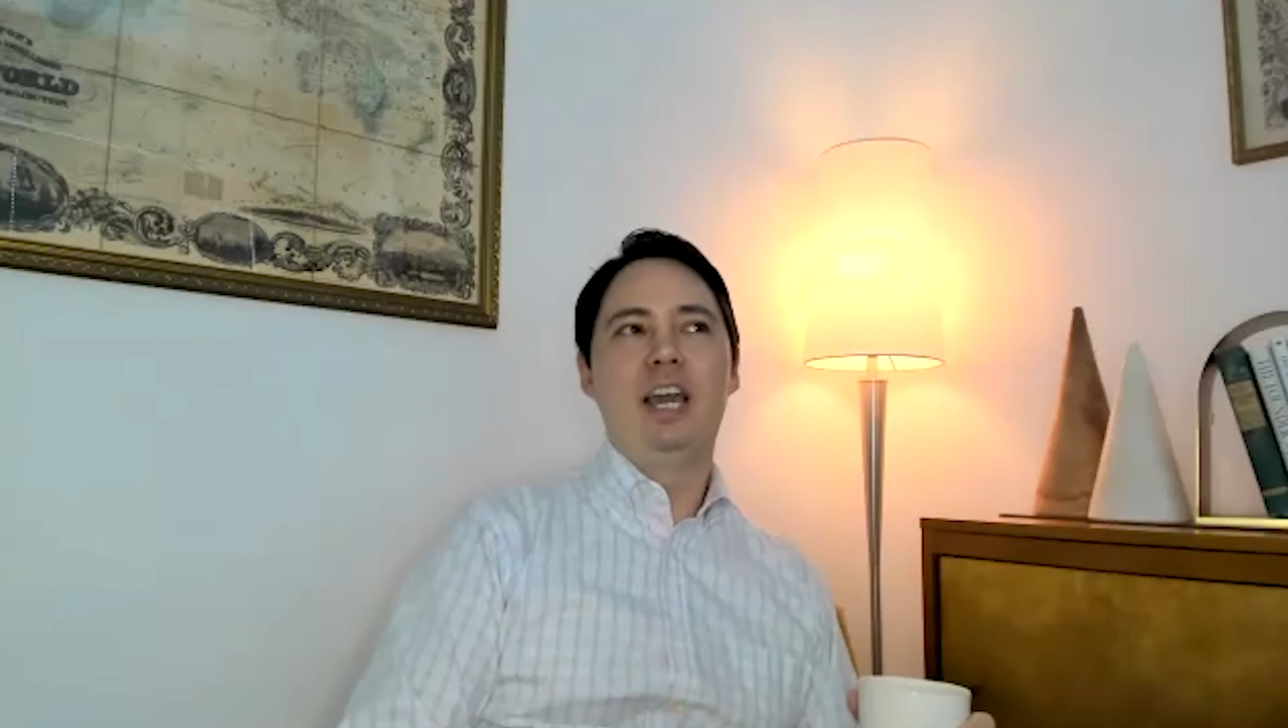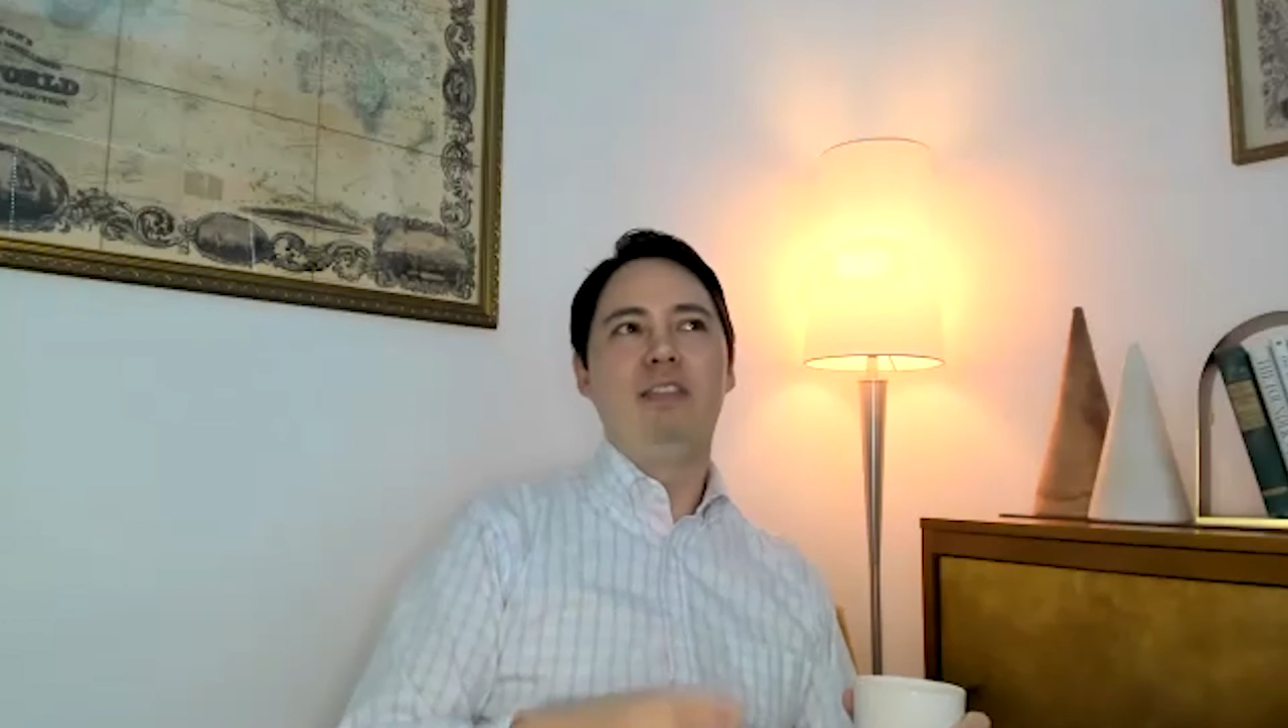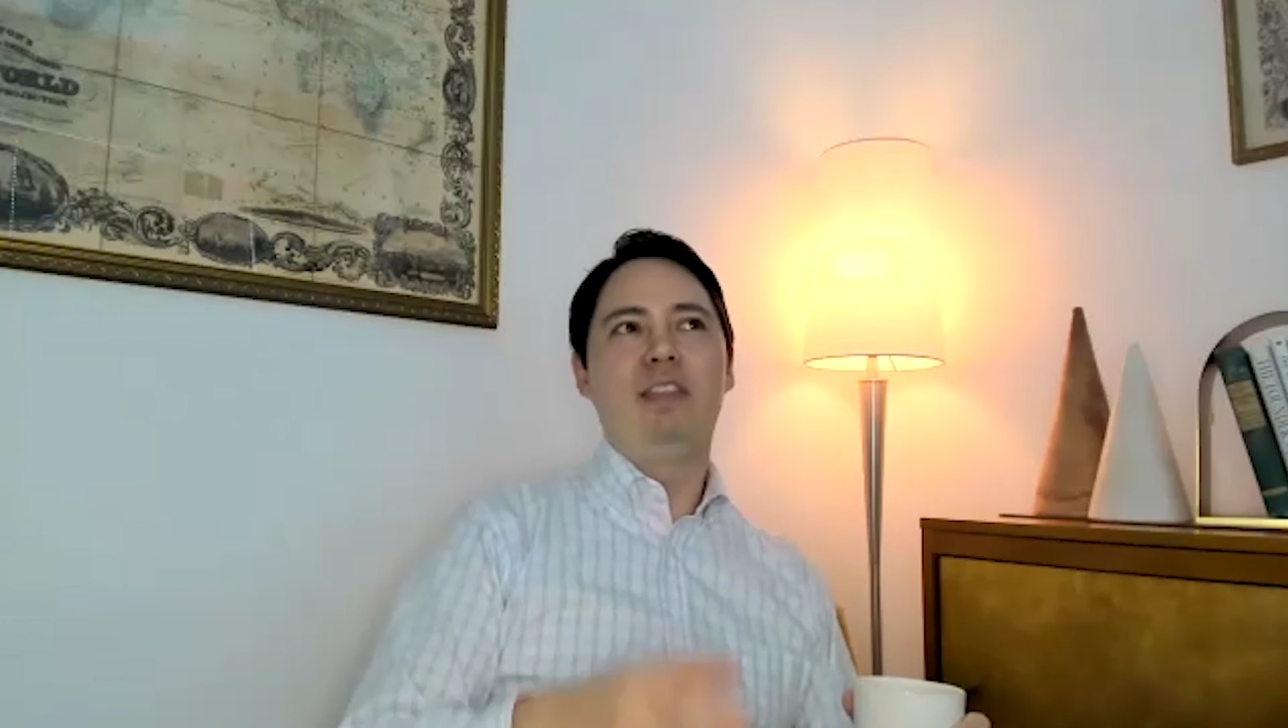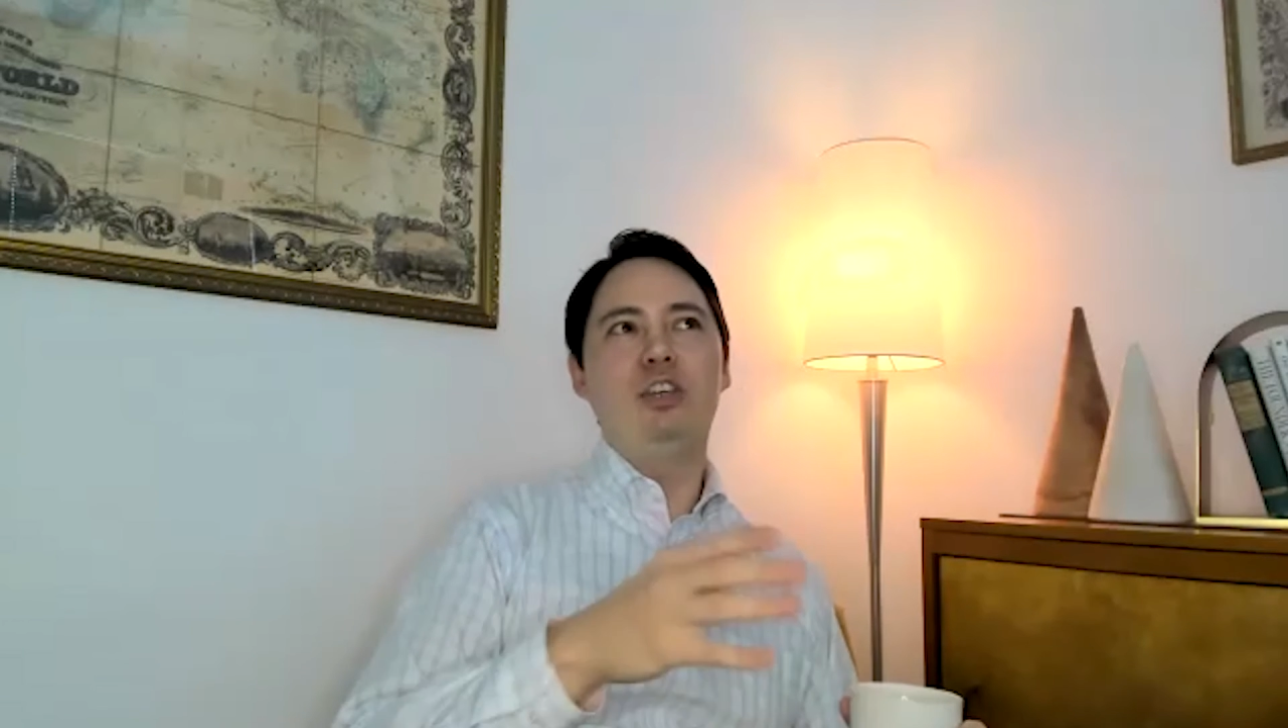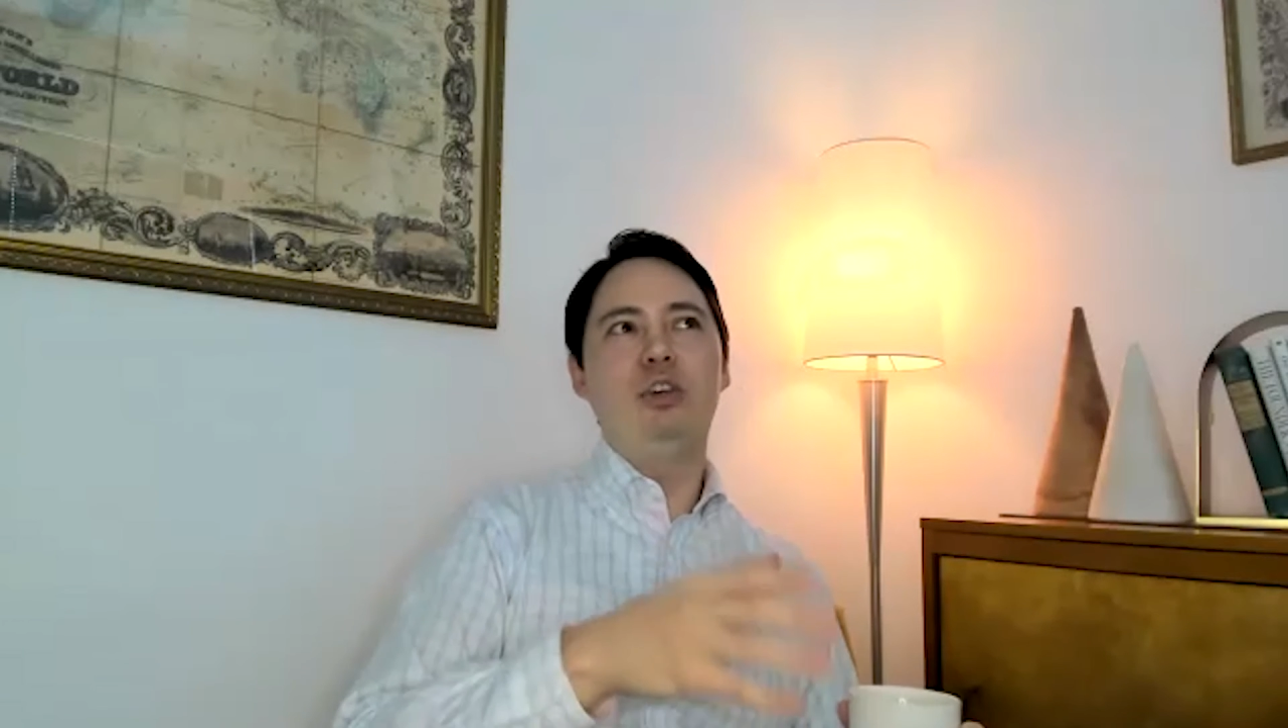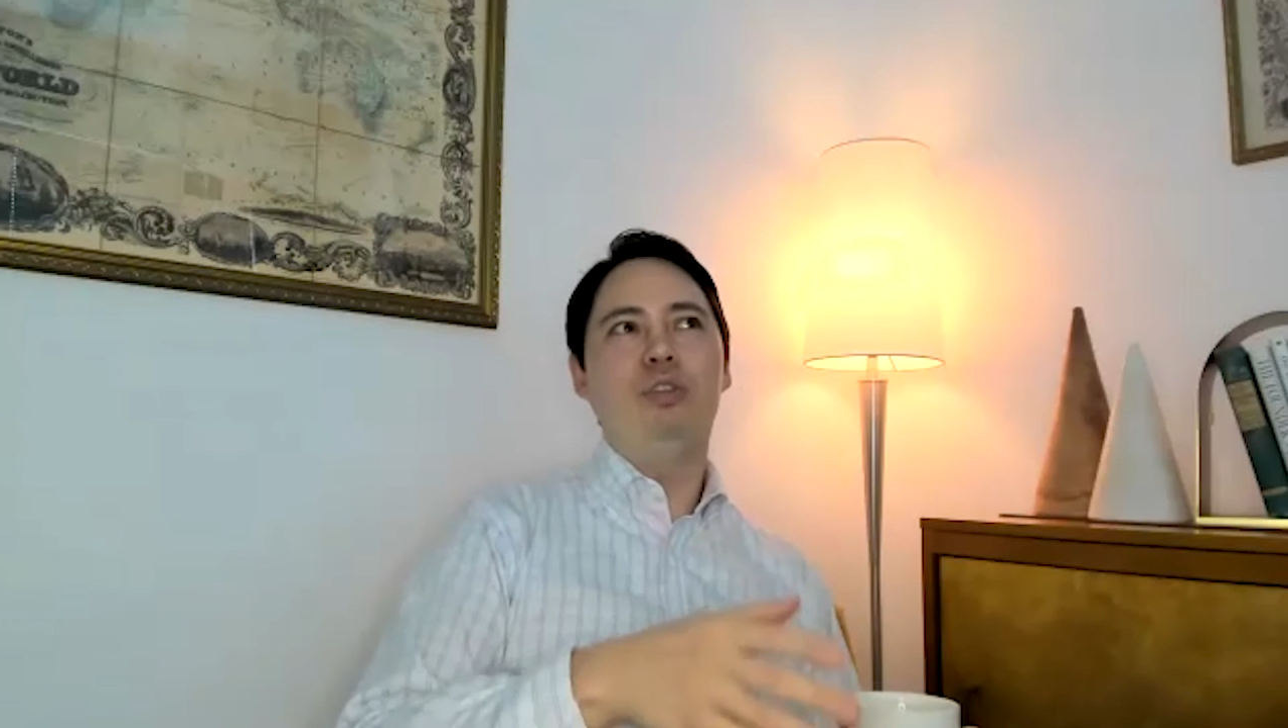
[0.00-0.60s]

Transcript: that you